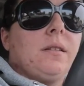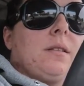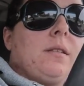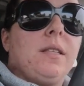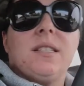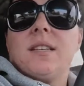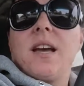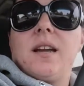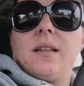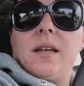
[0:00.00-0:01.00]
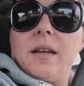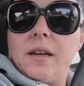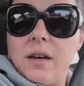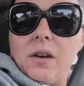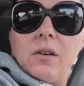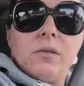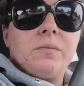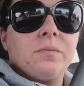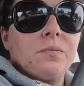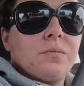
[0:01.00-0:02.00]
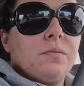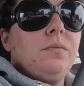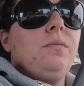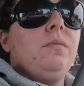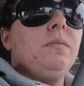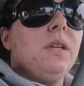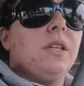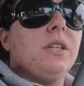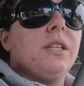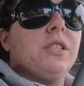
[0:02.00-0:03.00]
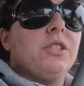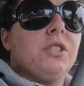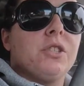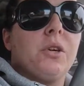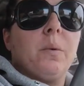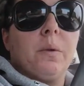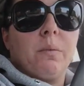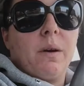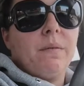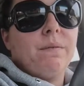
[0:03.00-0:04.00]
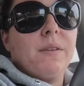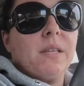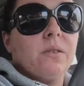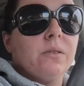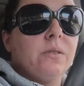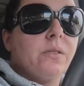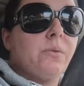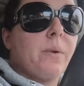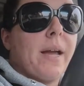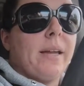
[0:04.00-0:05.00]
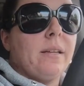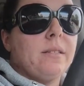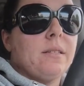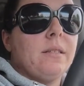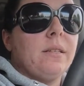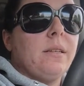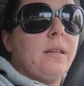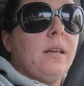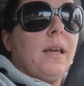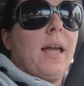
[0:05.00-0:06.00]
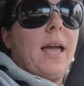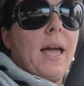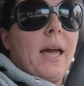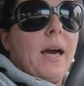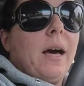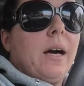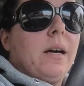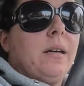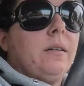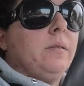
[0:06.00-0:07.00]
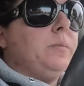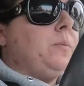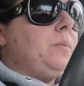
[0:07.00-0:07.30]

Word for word: you need to kind of let it go. And you need to just go with what feels right. Um,